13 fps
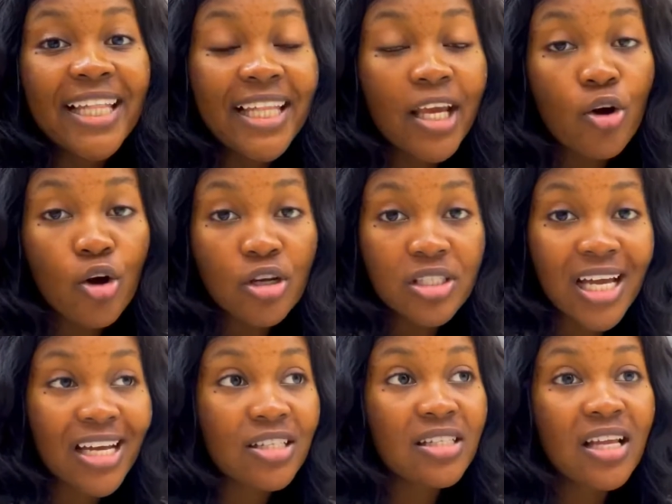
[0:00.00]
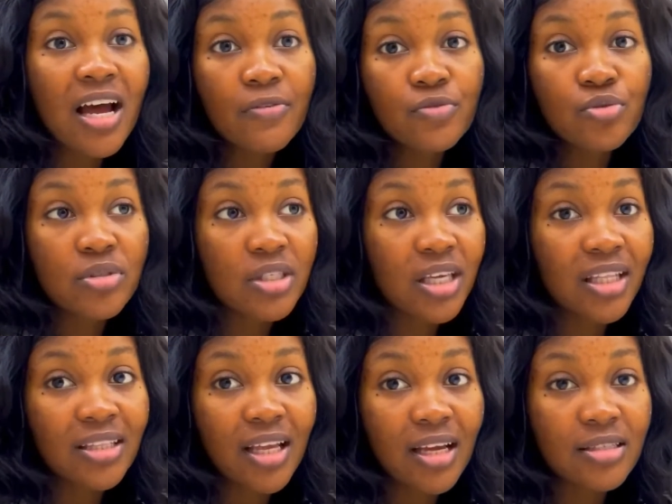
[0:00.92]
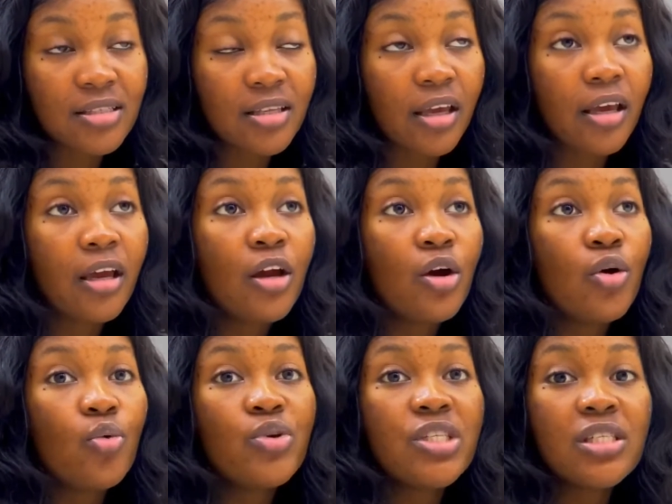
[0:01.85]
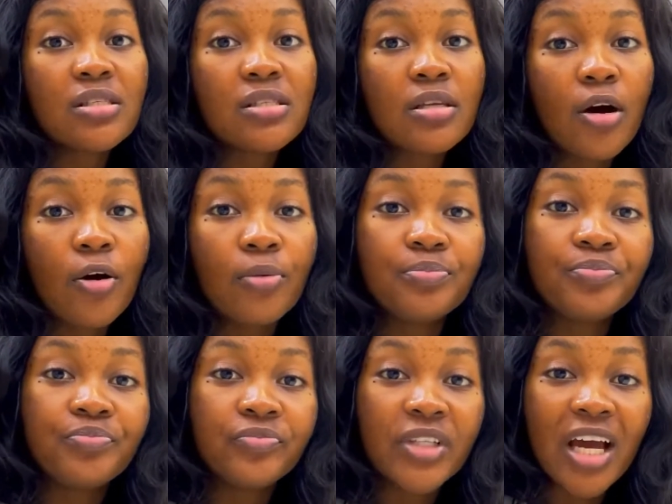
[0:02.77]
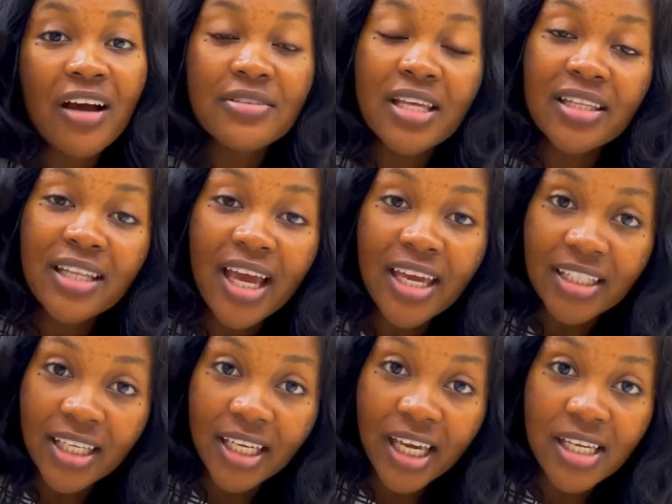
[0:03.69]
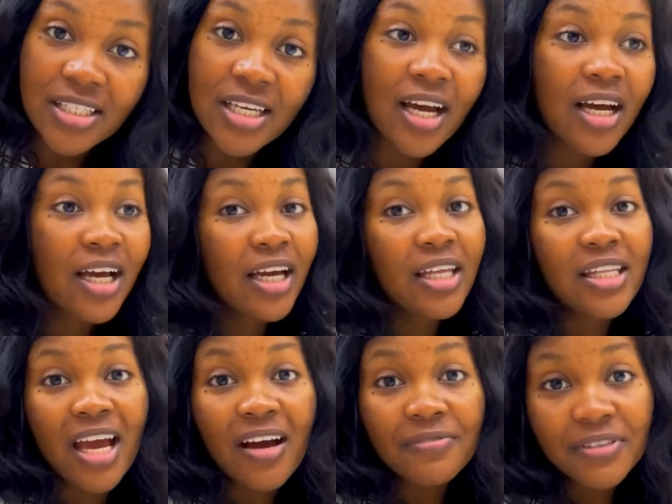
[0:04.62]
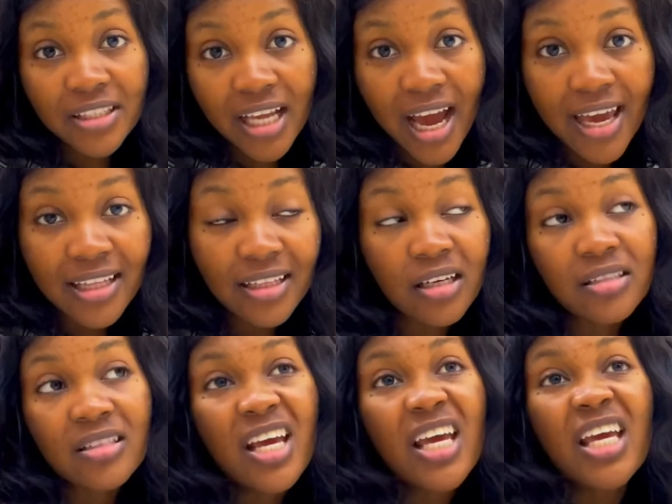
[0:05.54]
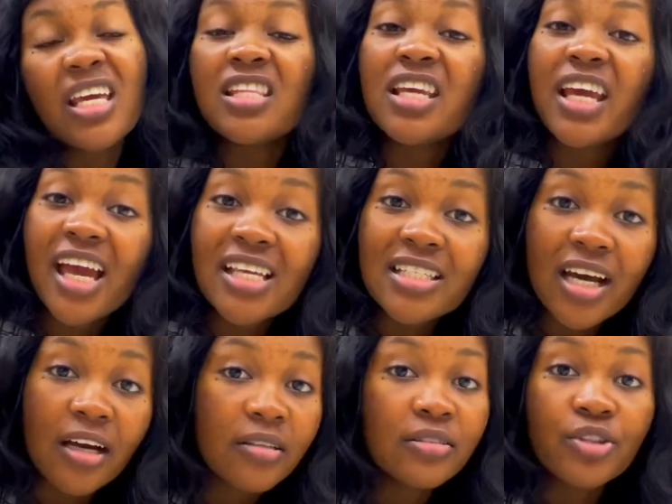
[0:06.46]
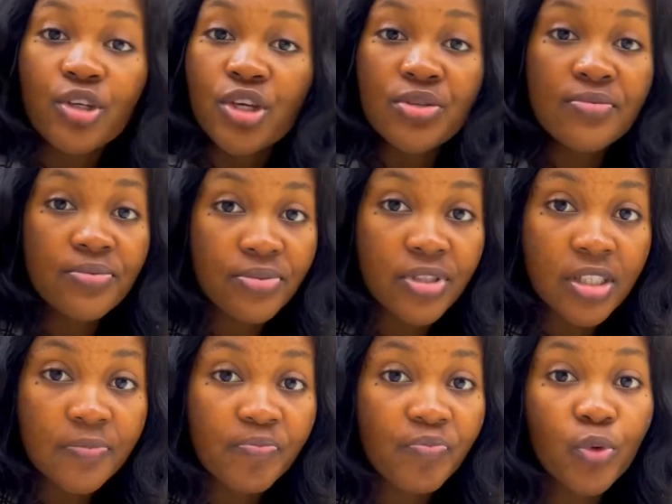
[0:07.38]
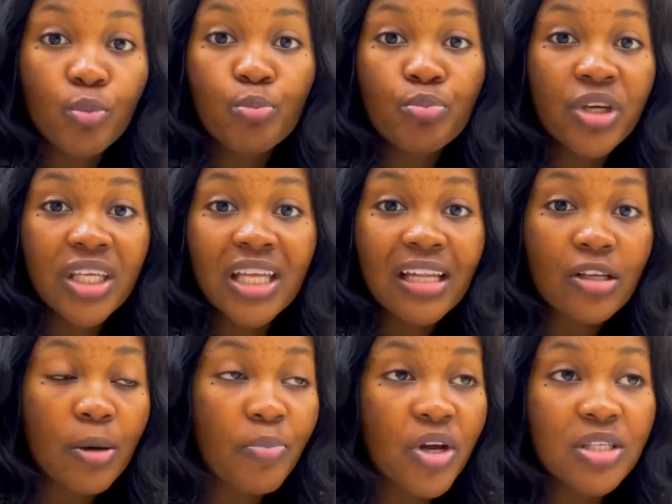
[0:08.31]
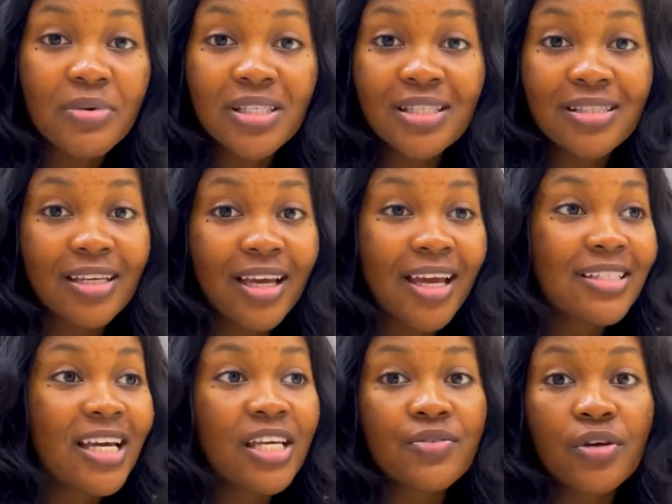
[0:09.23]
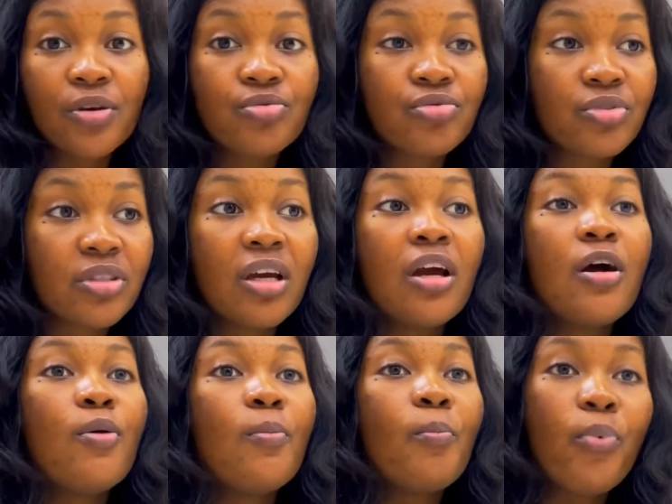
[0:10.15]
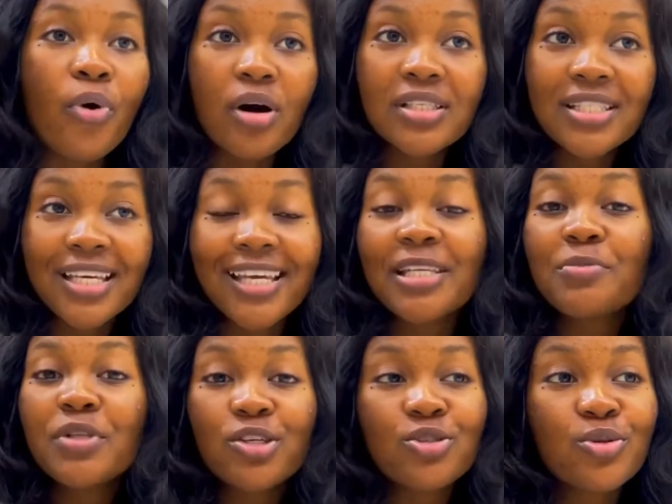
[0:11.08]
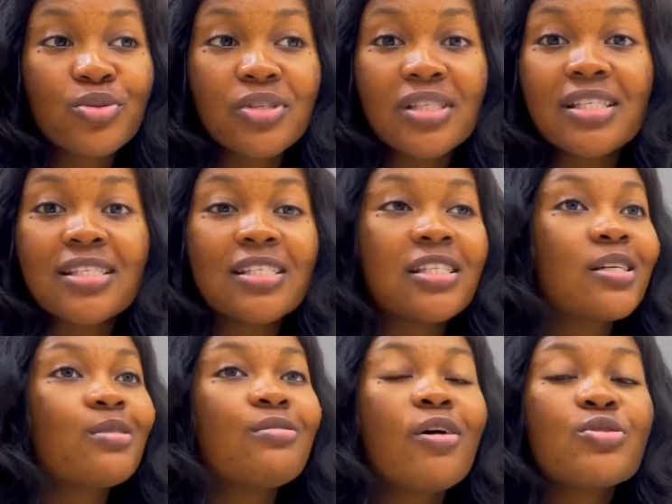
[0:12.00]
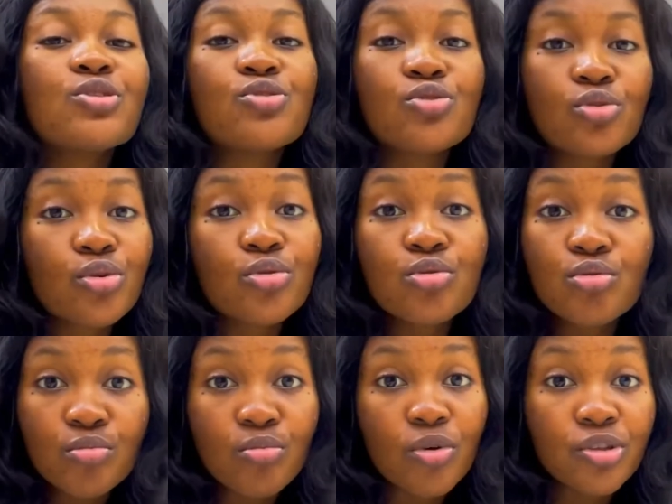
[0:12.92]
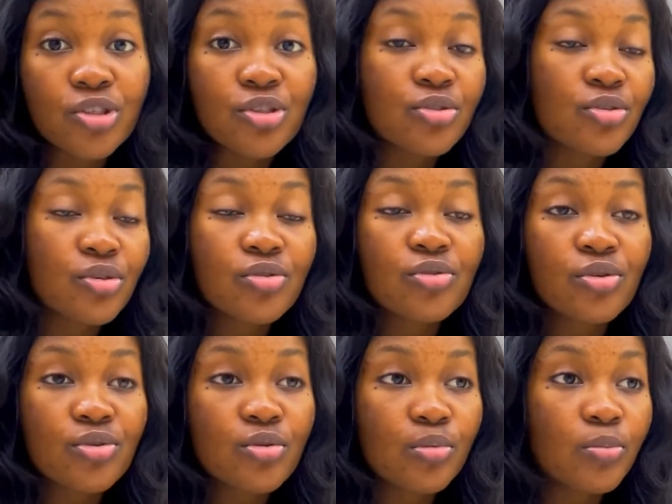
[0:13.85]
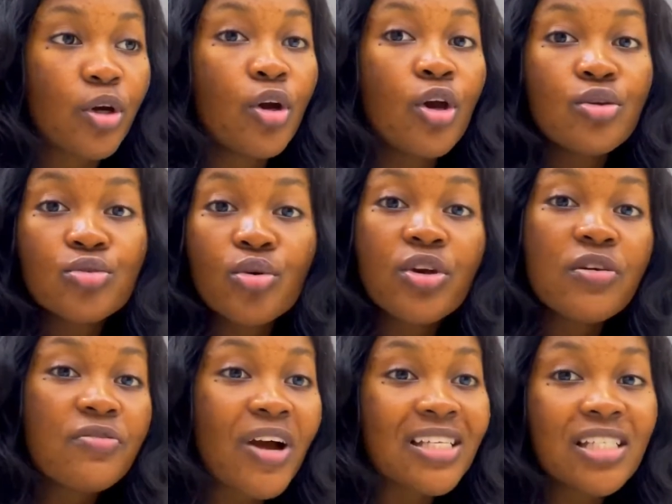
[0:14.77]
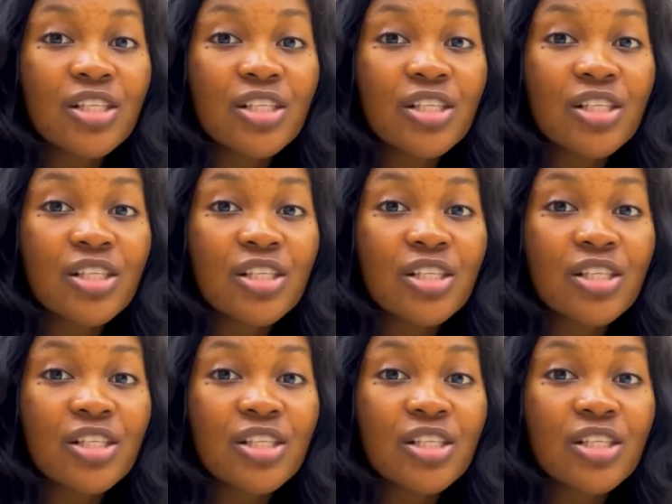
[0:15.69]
In Lagos, they actually have two centers there, which is they have center in Ikeja, they have in Island. In Ikeja is free. Booking an appointment in Ikeja is very free. But a limitation to it is the crowd is just too much. It's just too much. So if you're